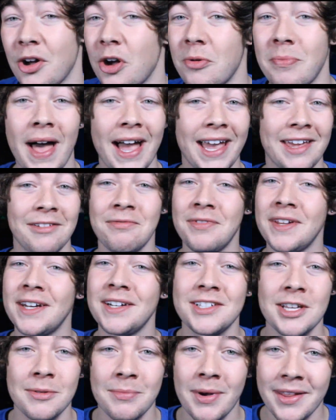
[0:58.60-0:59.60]
I'll go back and
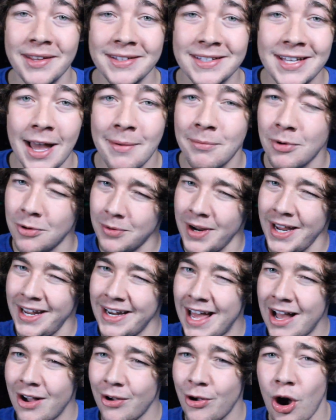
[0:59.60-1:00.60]
finish some other time, but
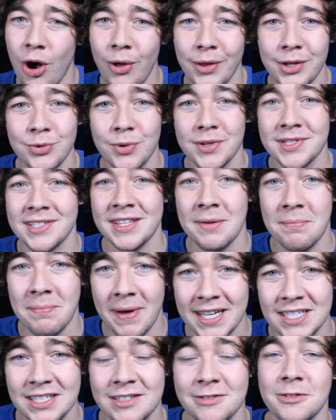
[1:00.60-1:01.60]
right now college wasn't the
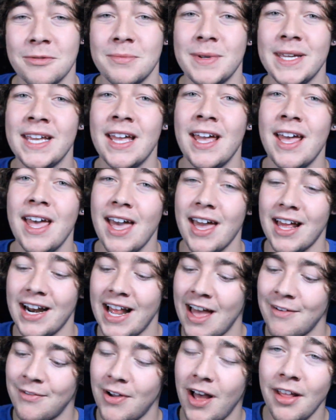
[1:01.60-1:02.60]
best for me,
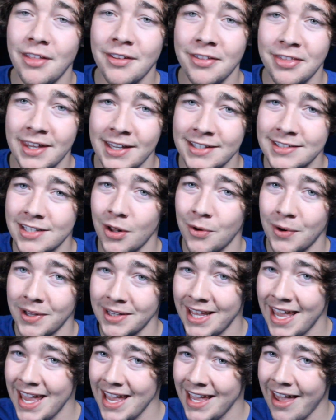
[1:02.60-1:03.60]
and I have other things that I
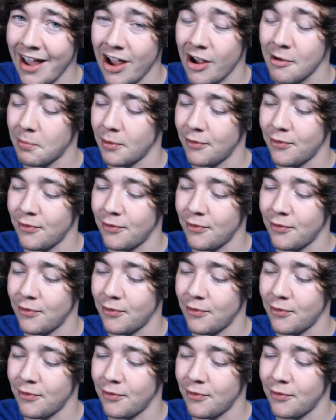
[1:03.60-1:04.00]
want to take care